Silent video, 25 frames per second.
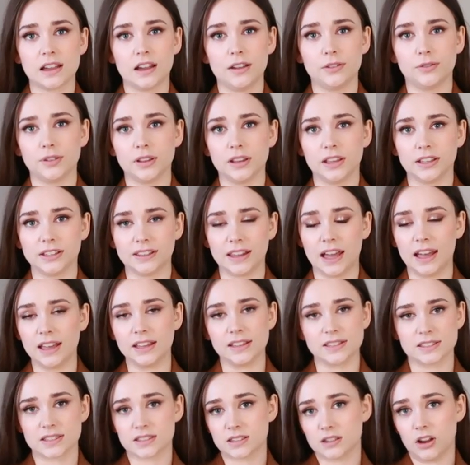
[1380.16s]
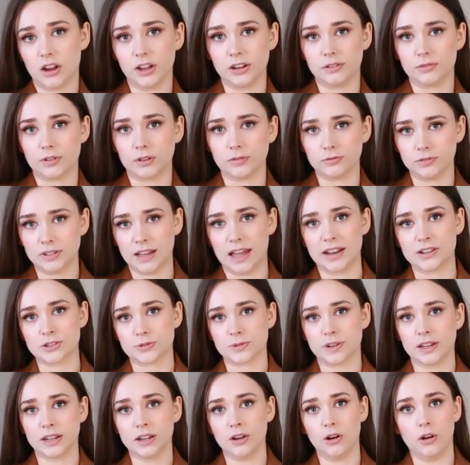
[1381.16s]
I feel like that is kind of
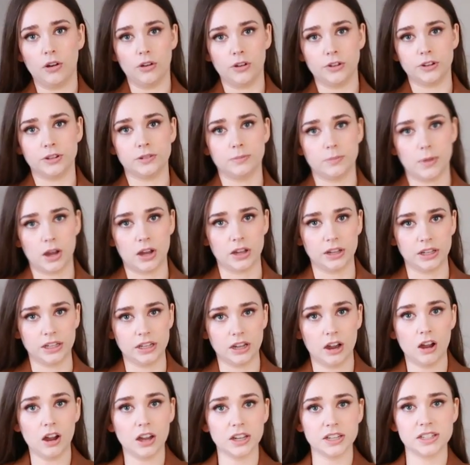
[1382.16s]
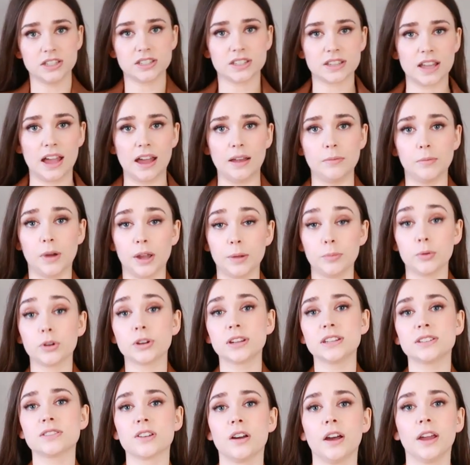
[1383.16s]
unflattering on my height and my
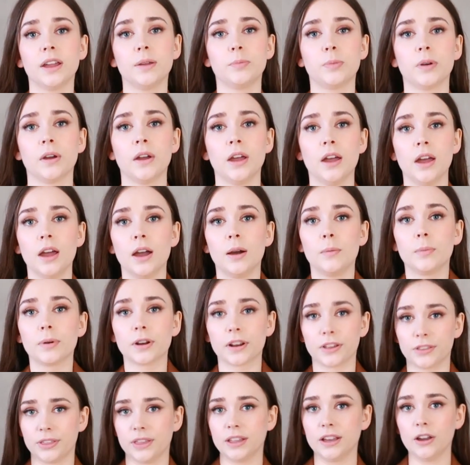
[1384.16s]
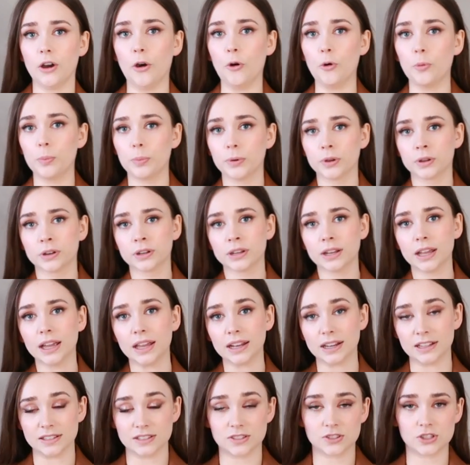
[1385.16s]
body type, but I think open
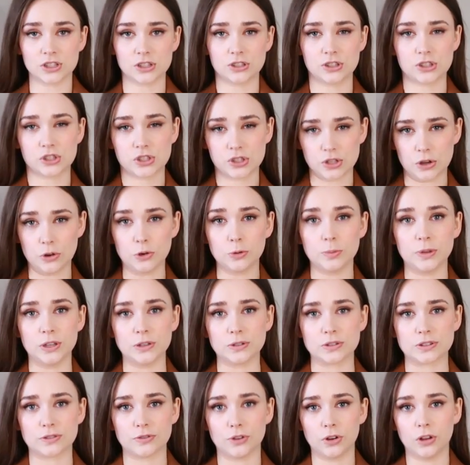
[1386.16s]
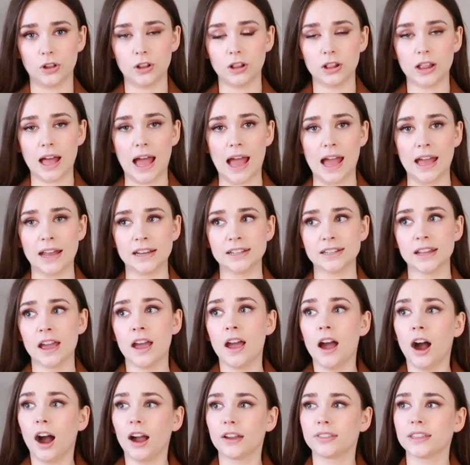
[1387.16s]
it is just so beautiful. And
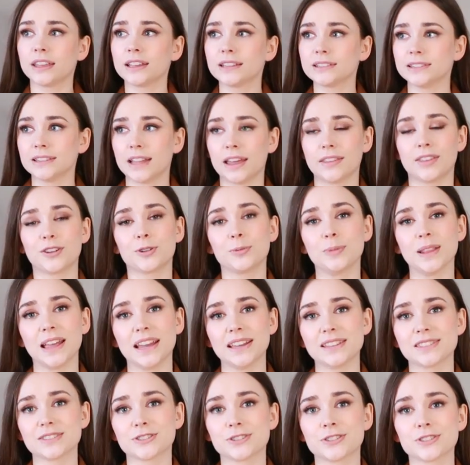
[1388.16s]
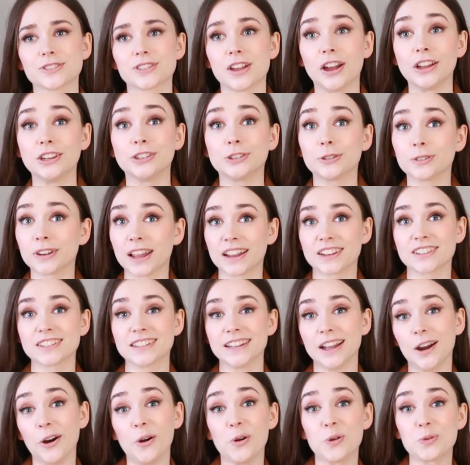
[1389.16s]
I think leather blazers, I don't
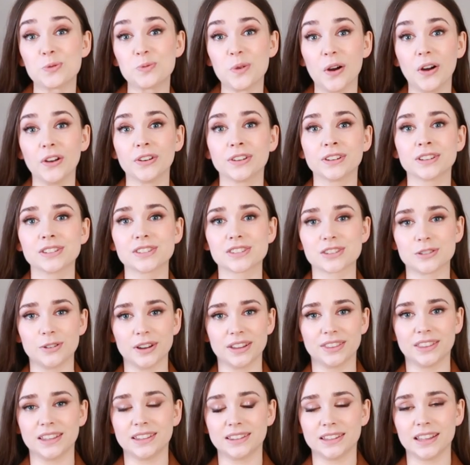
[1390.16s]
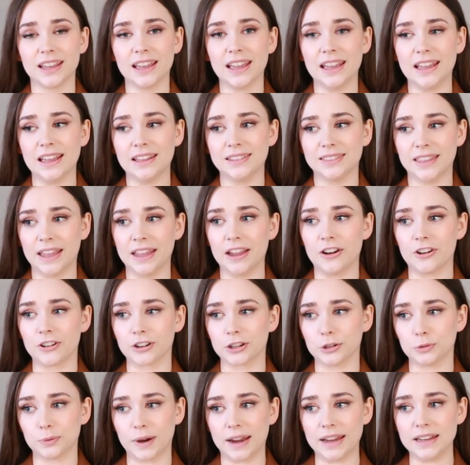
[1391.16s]
actually own one, so I think they are
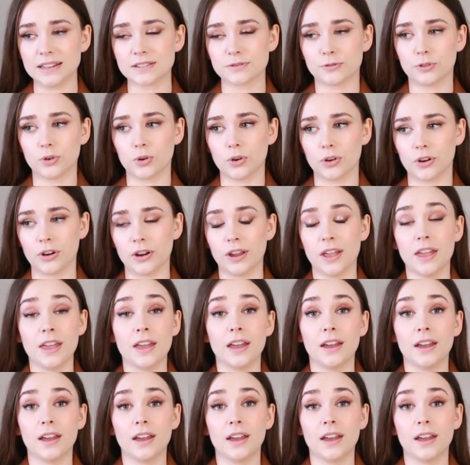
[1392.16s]
great for